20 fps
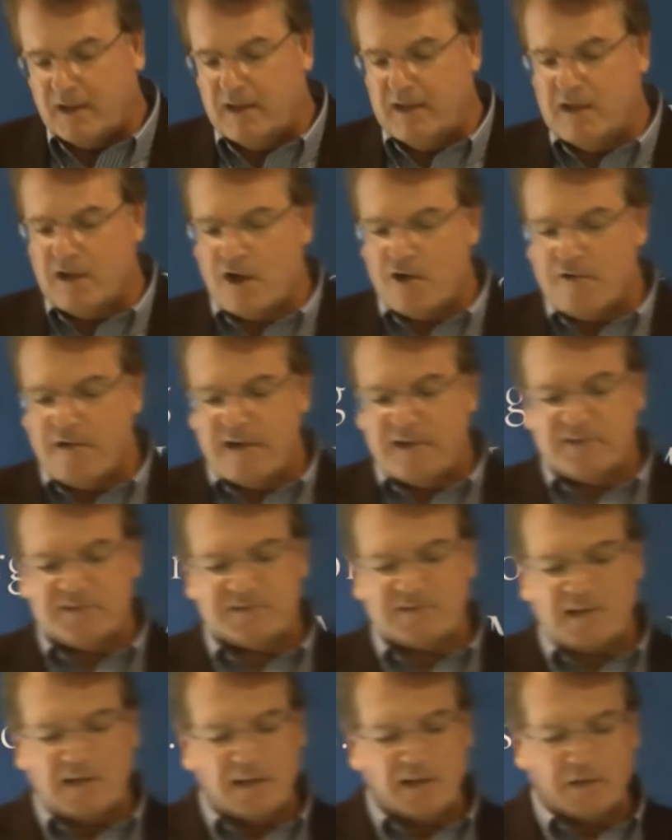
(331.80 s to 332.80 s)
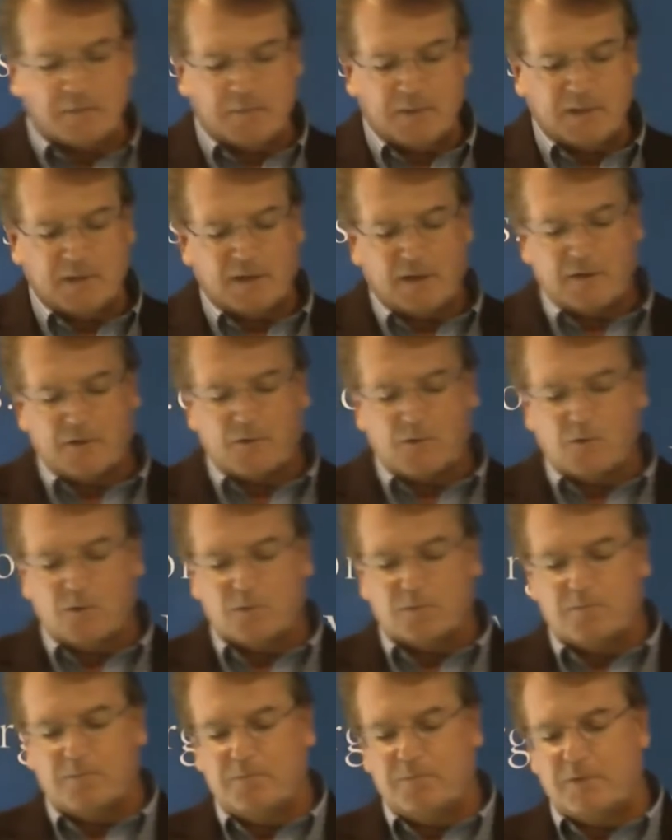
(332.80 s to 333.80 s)
E.R.A. Seligman, another
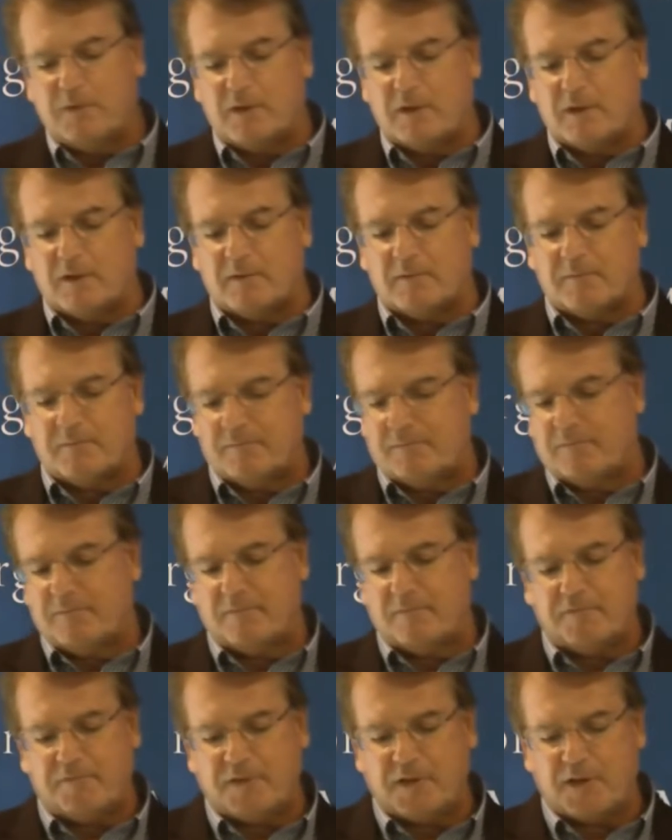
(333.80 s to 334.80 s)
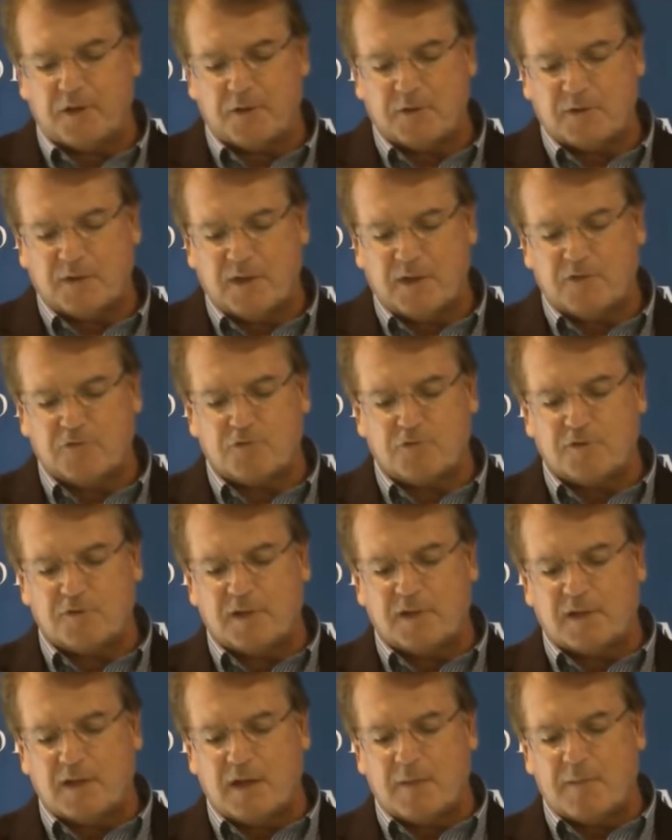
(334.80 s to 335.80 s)
old figure in the history of
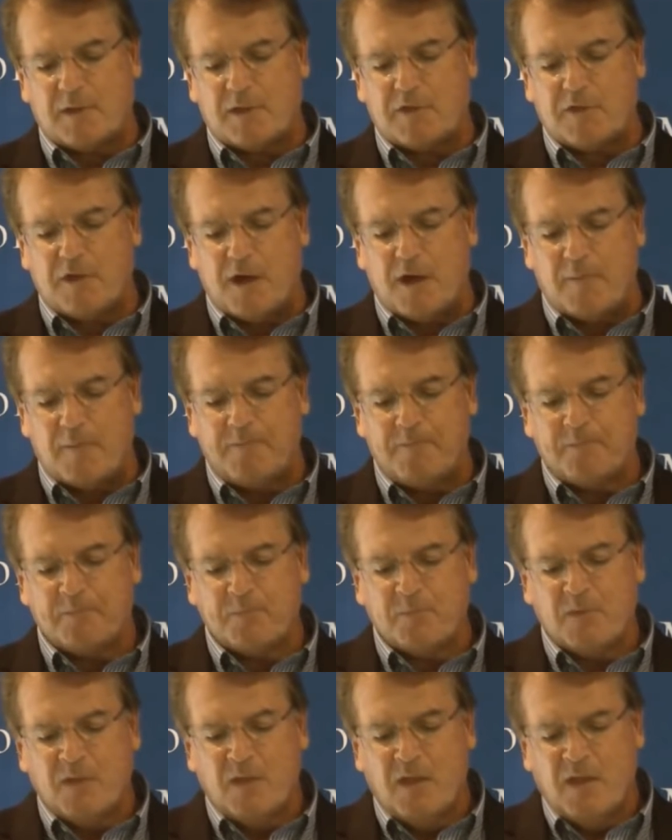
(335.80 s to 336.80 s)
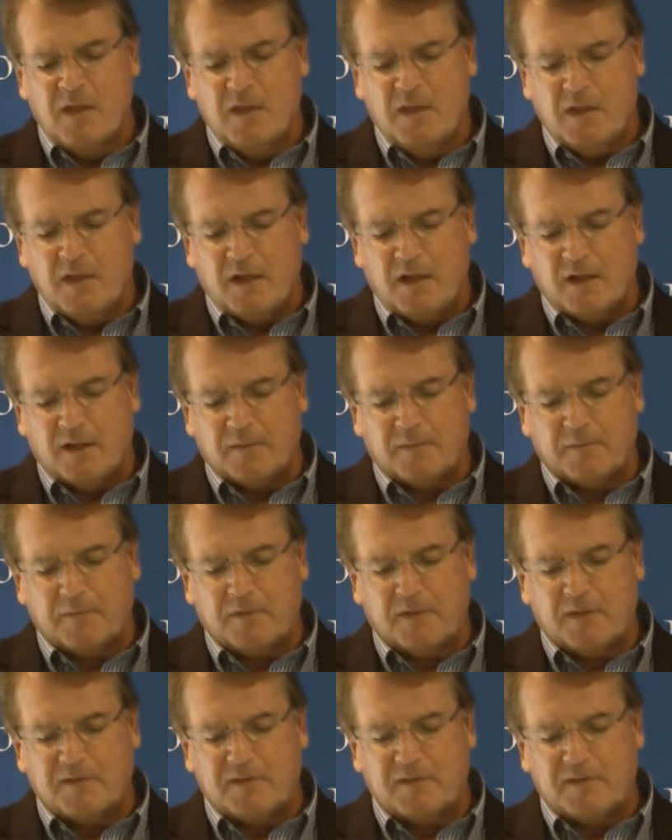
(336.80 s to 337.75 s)
economic thought, he